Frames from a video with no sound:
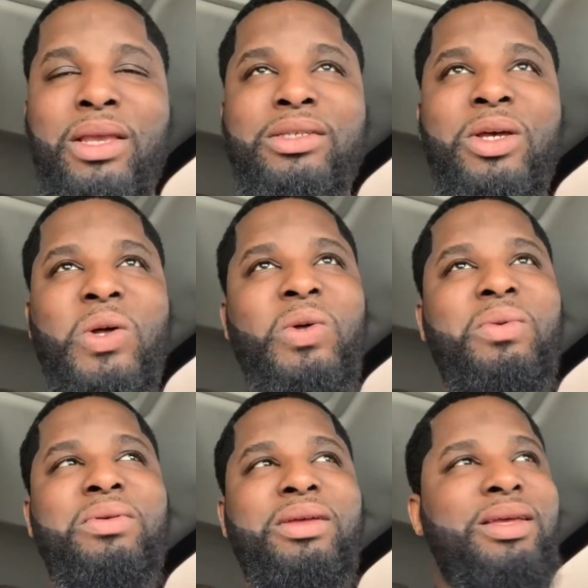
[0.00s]
So
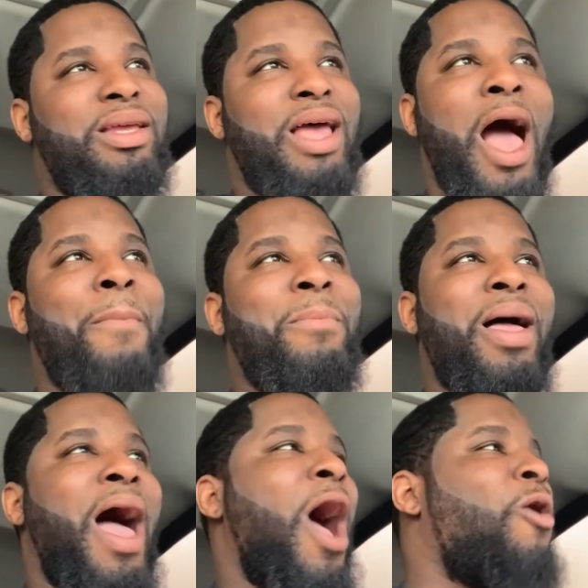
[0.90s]
I'm
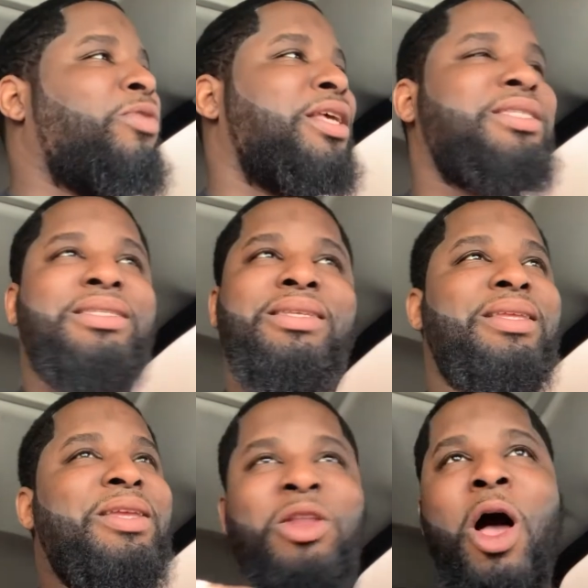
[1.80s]
I hope this
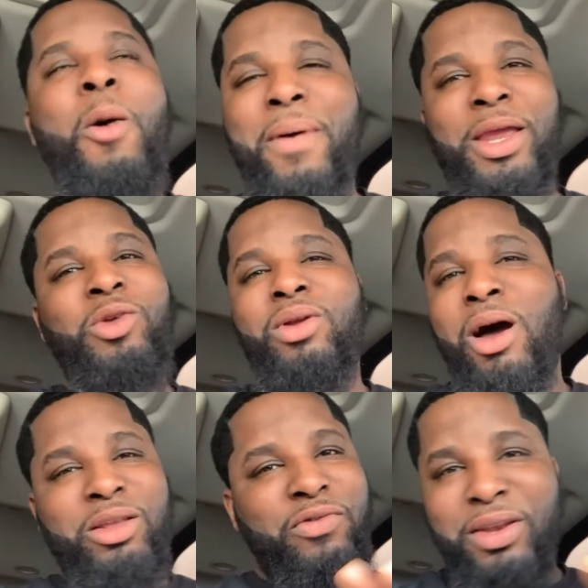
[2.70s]
you know, I hope I ain't doing all
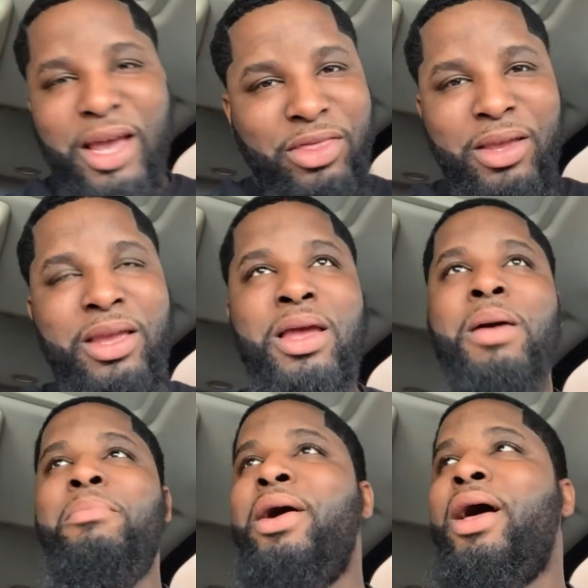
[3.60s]
this for nothing.
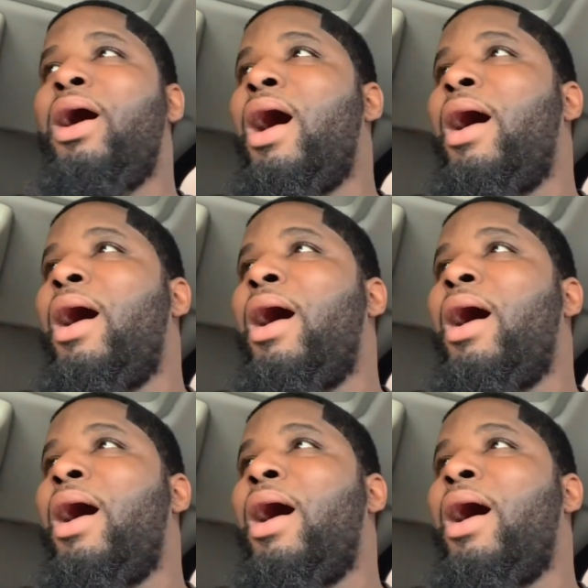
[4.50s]
But